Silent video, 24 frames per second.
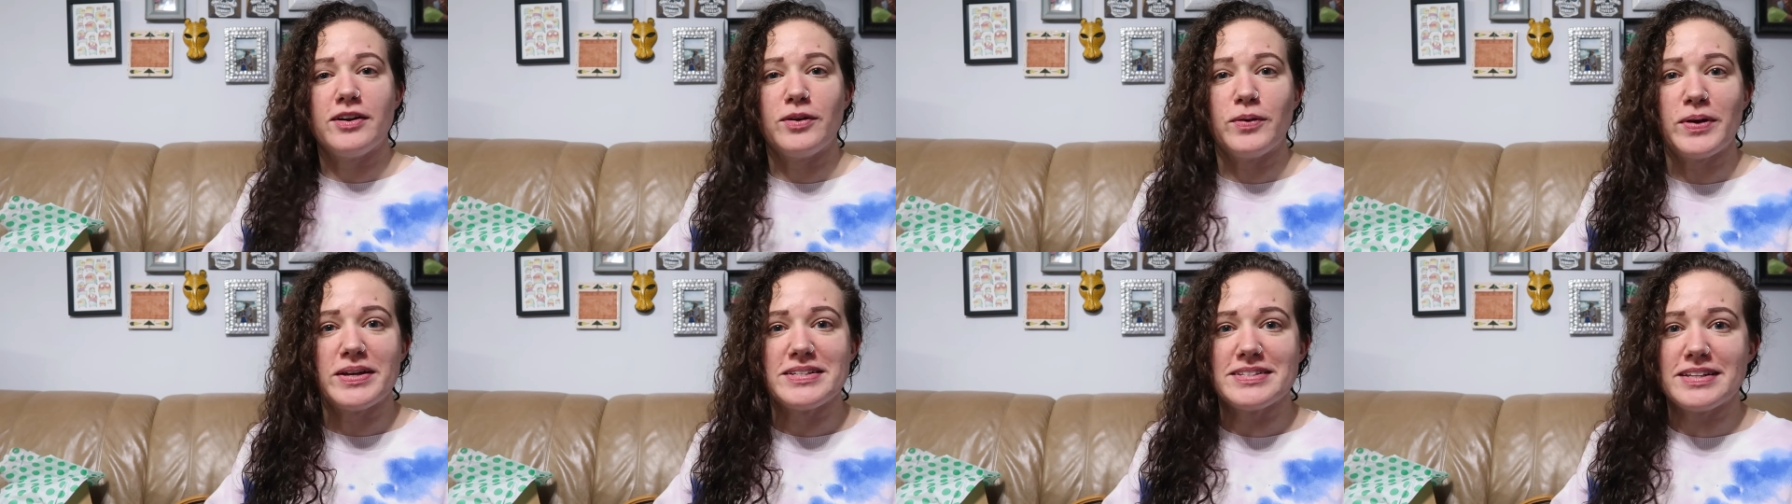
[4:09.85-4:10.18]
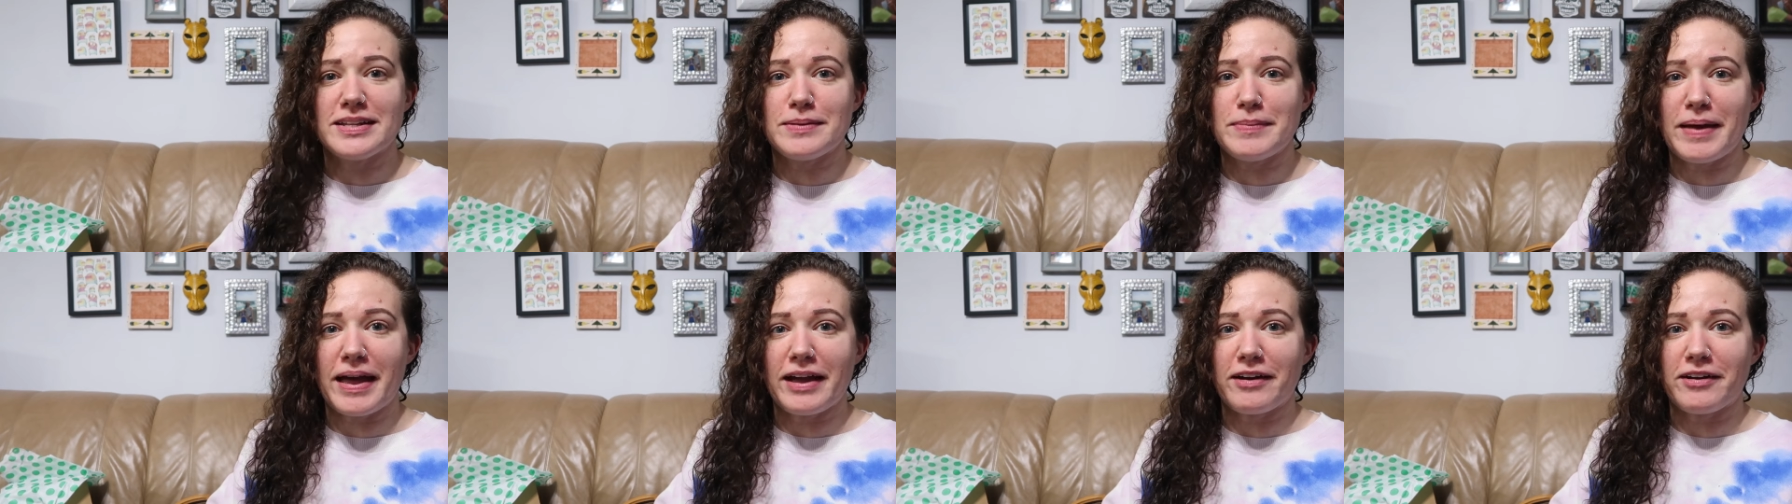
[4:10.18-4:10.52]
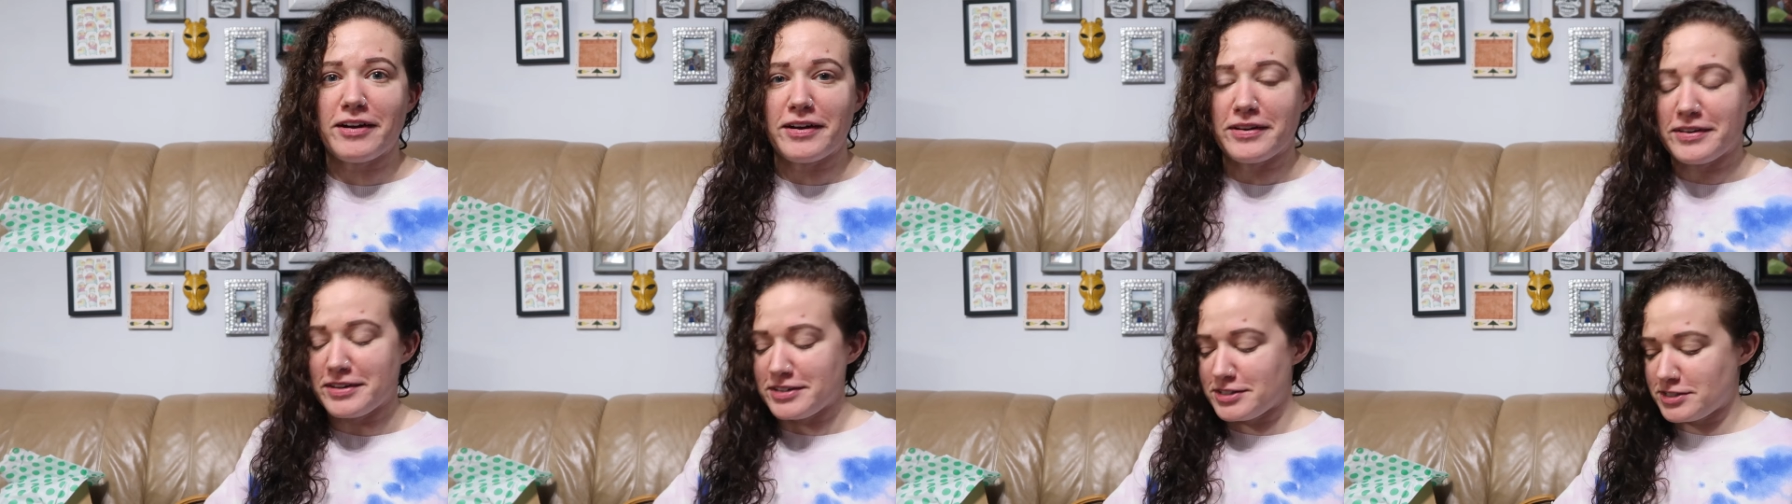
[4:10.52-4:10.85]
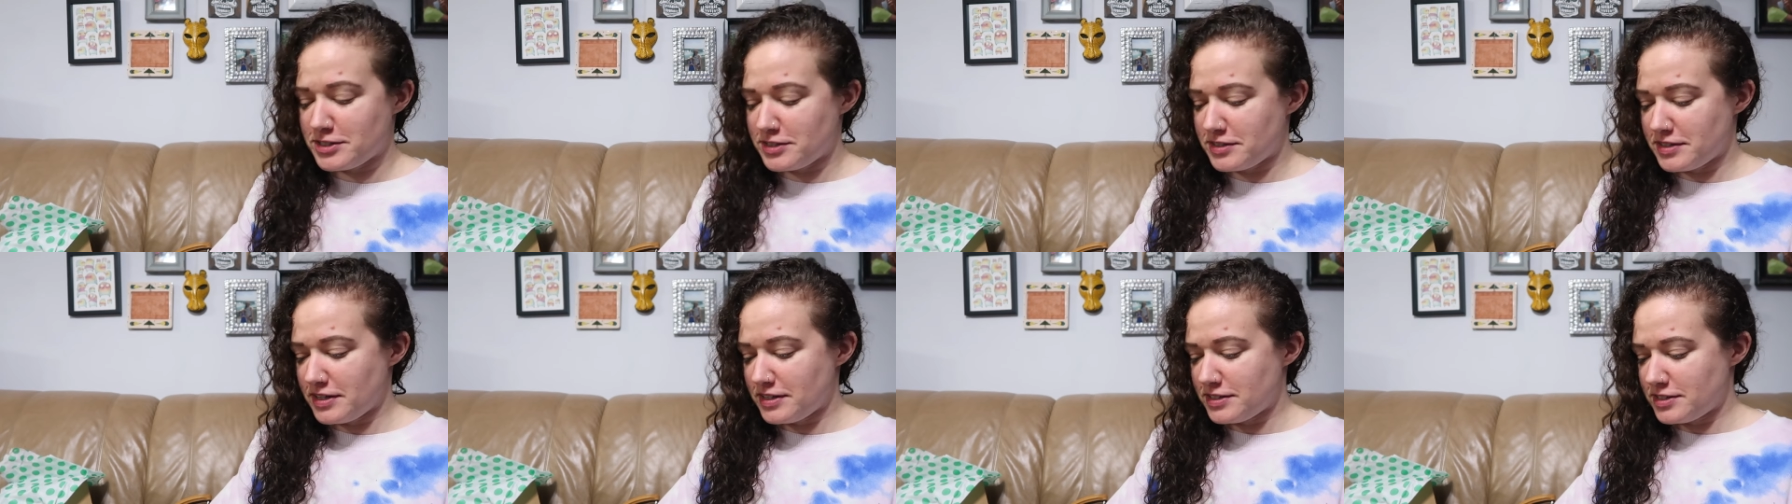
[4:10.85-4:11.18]
noise in the background,
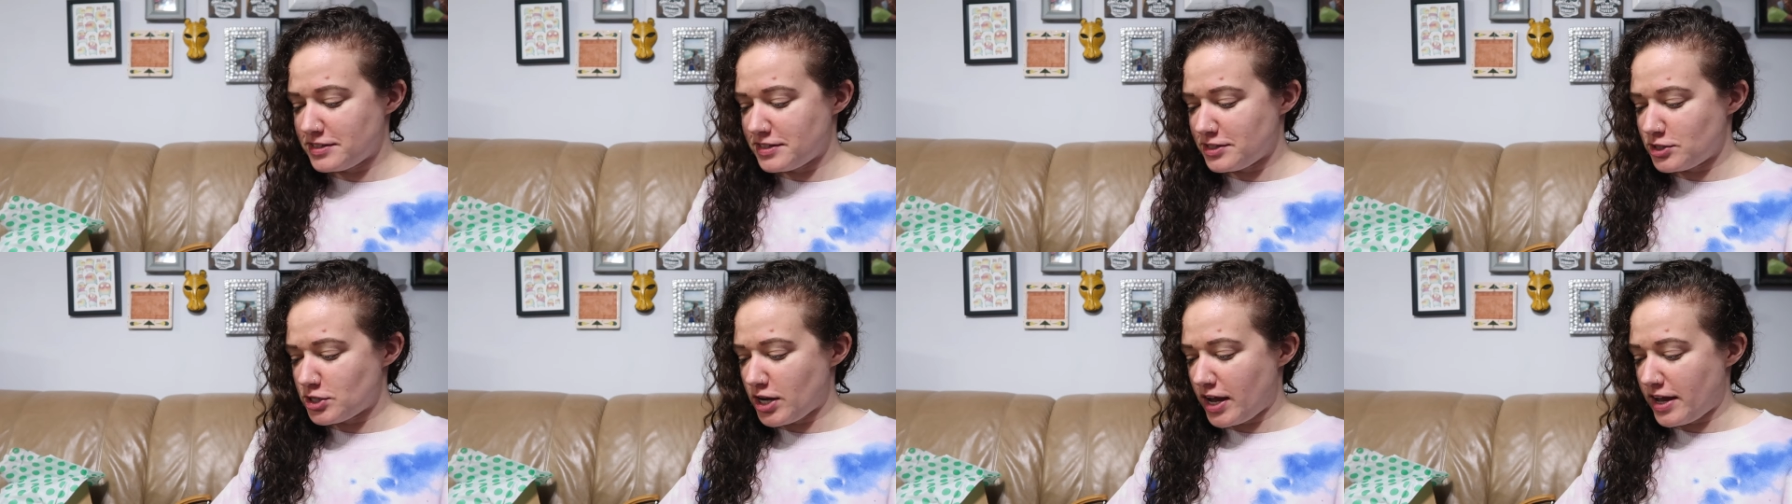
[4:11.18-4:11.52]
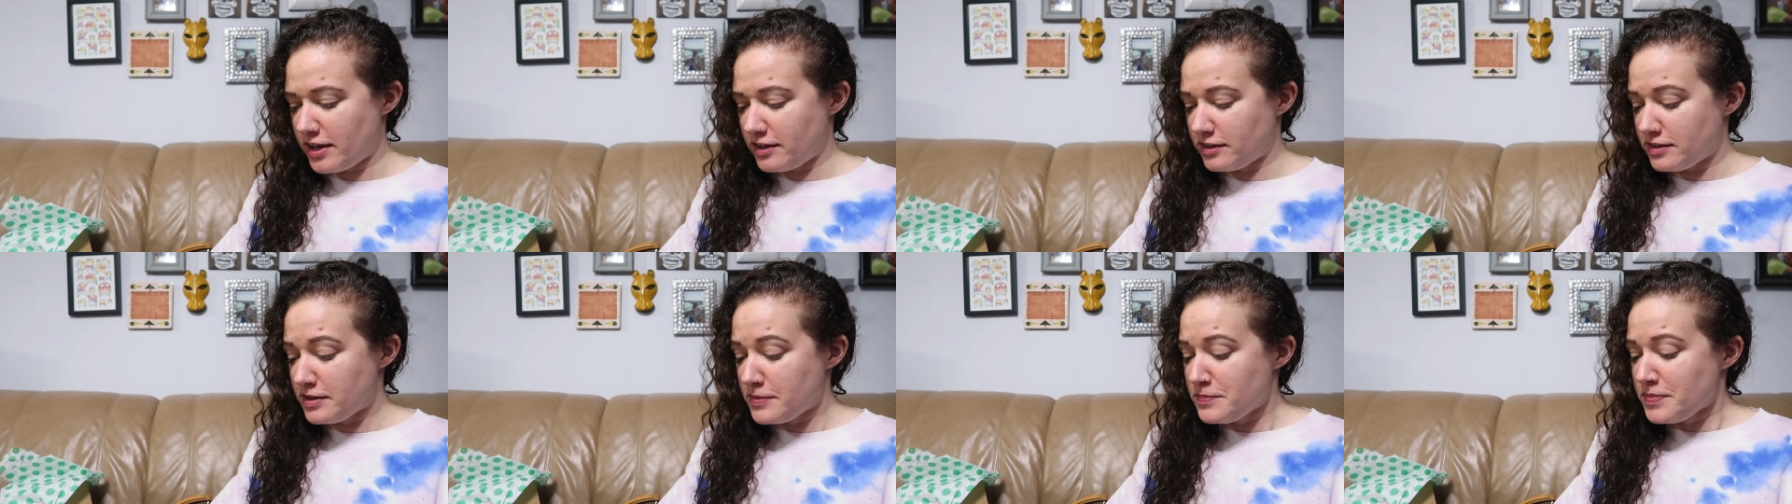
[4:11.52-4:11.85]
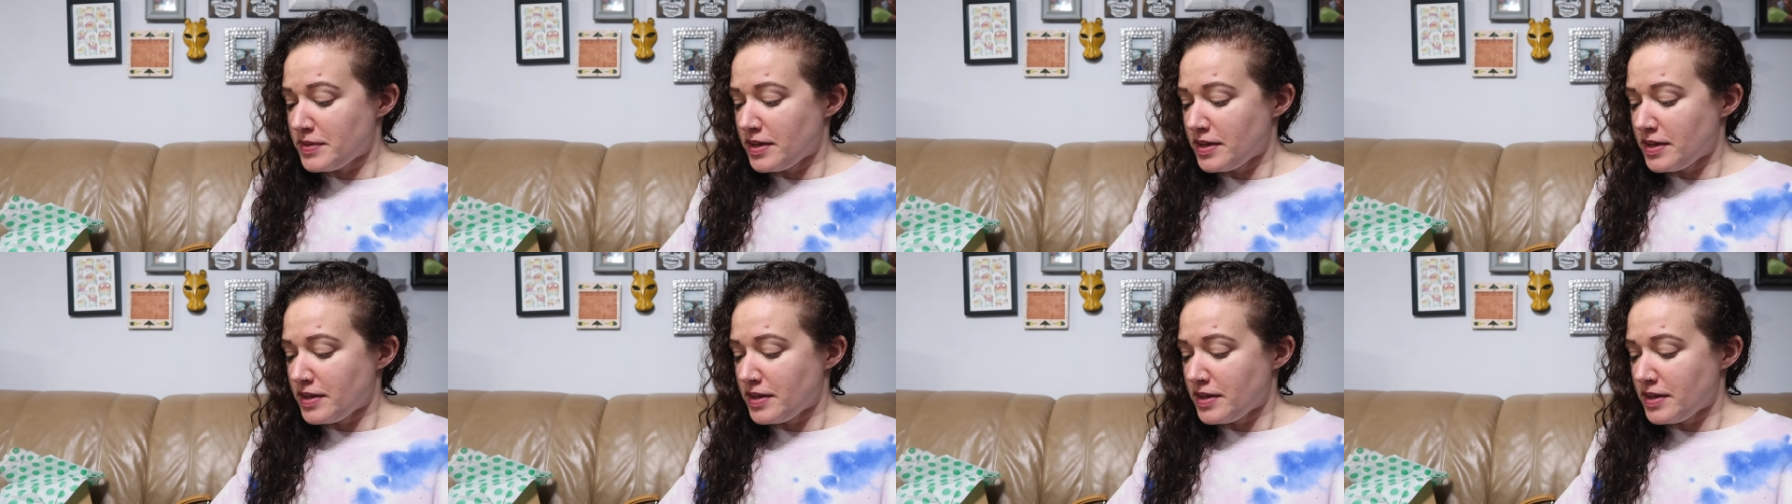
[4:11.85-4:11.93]
it's the child.